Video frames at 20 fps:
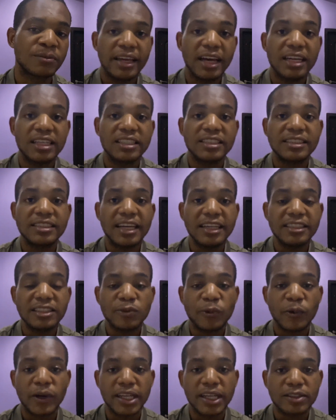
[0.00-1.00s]
Yeah, the
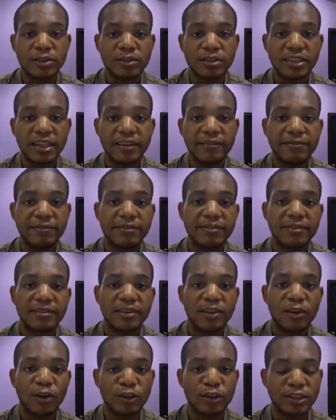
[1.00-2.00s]
10th way to save
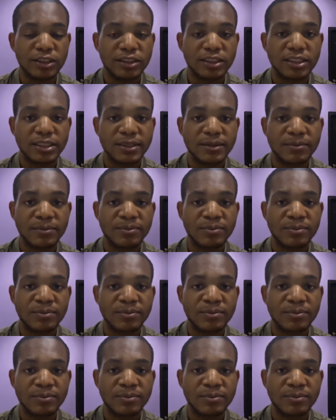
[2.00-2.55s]
cost